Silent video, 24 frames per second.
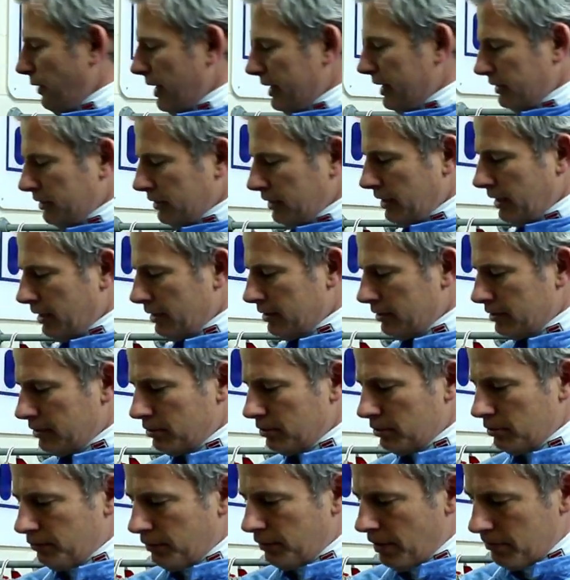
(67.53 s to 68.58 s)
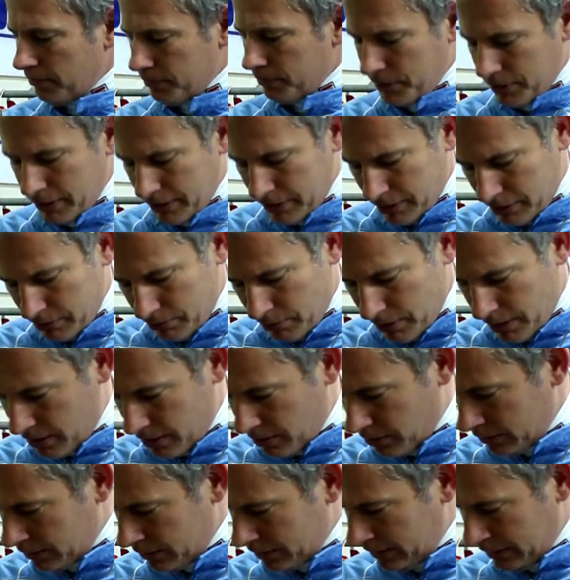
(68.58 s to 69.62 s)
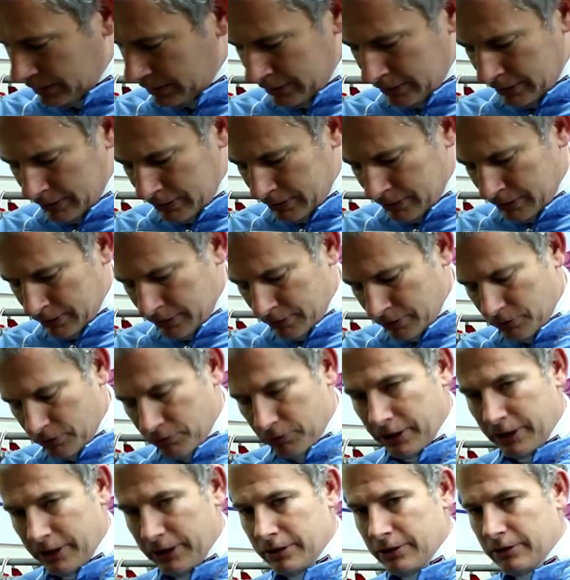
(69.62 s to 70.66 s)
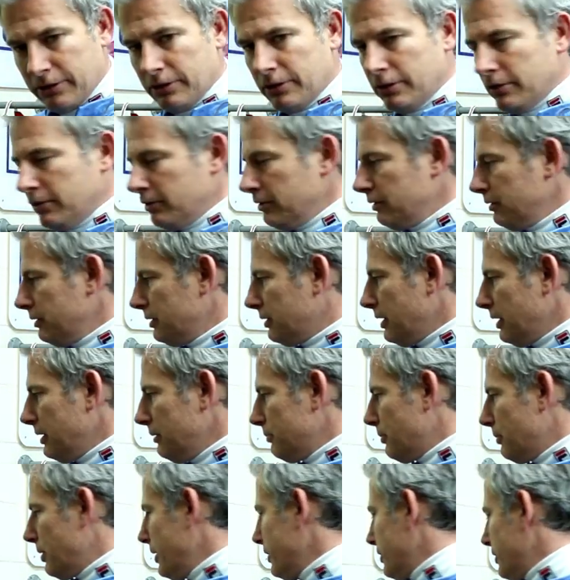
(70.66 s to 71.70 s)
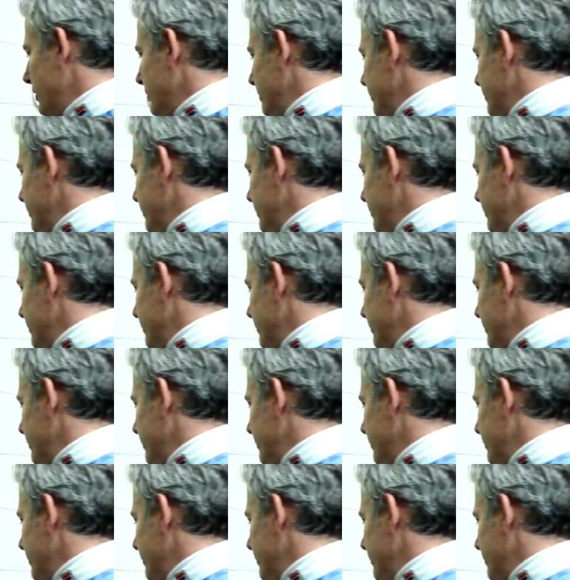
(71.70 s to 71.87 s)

fashion colours that have done particularly well, the green and the deep red.